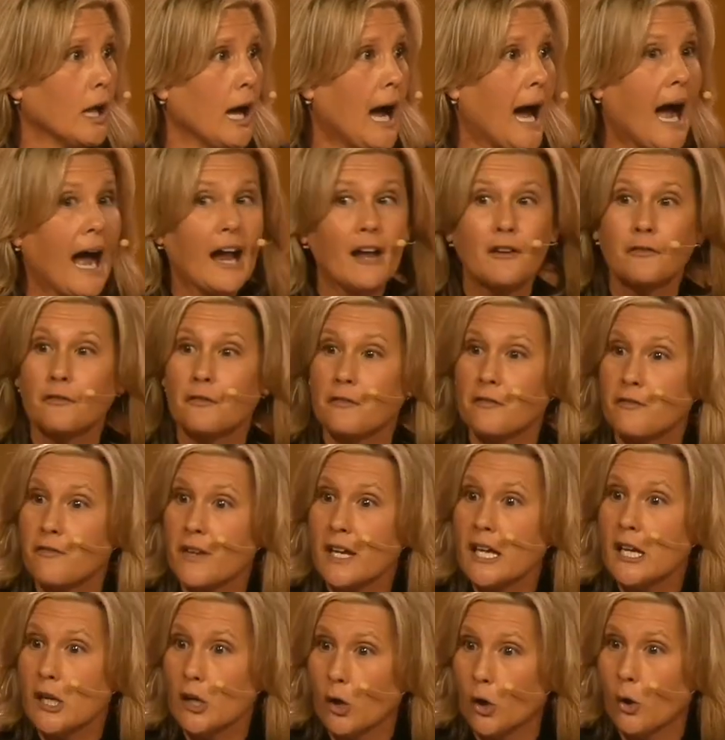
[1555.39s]
I
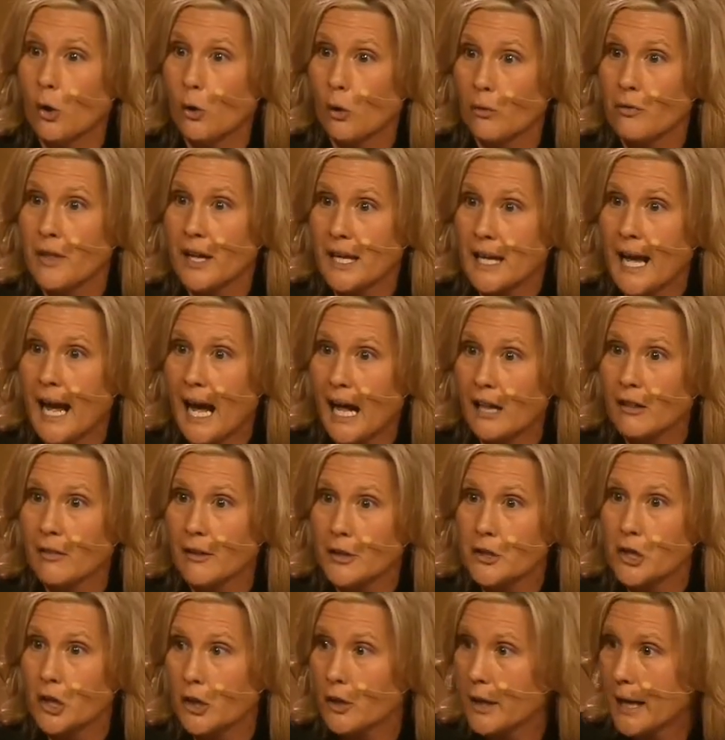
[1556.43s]
feel the
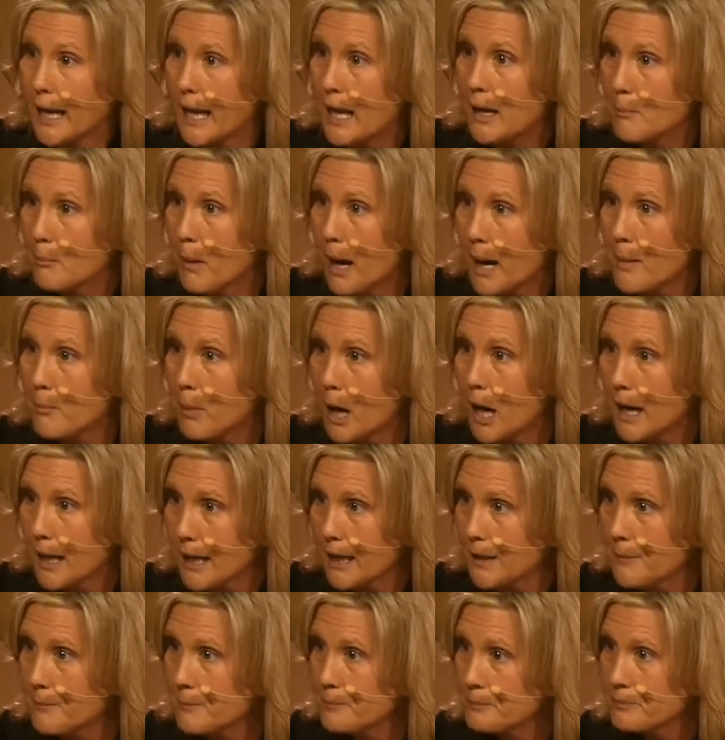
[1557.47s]
calendar in my
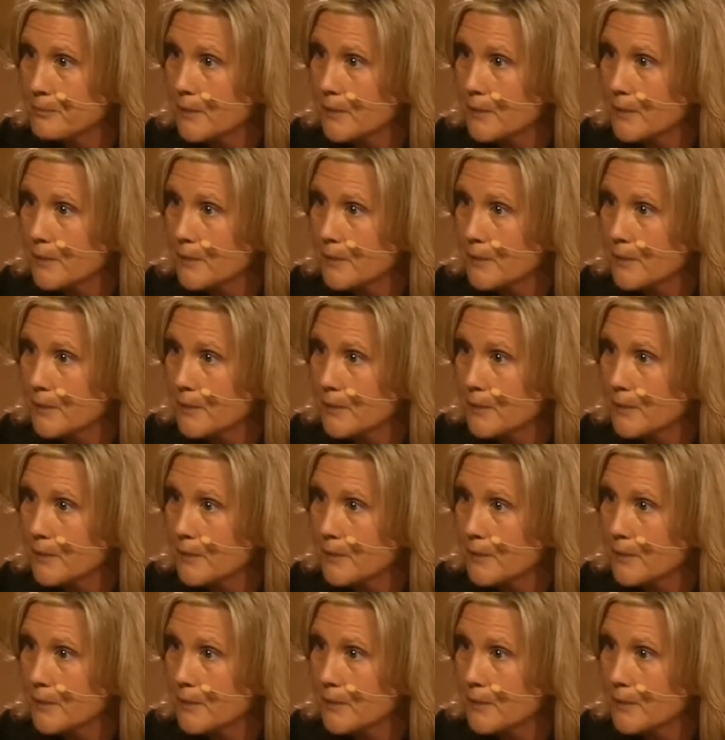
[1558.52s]
body.